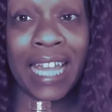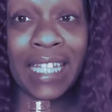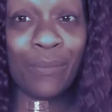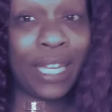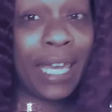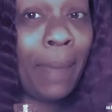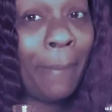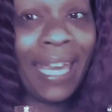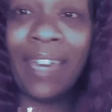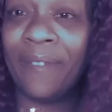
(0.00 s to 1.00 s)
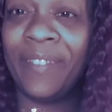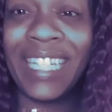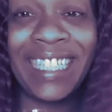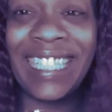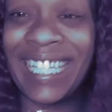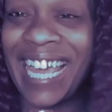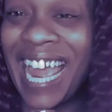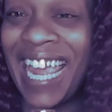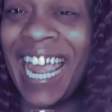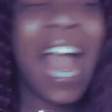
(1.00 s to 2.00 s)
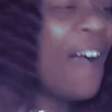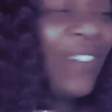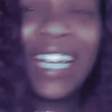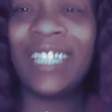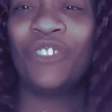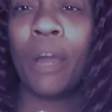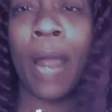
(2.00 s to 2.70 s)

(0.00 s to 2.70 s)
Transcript: That's Wicked Pick of the Day. I feel like a drummer.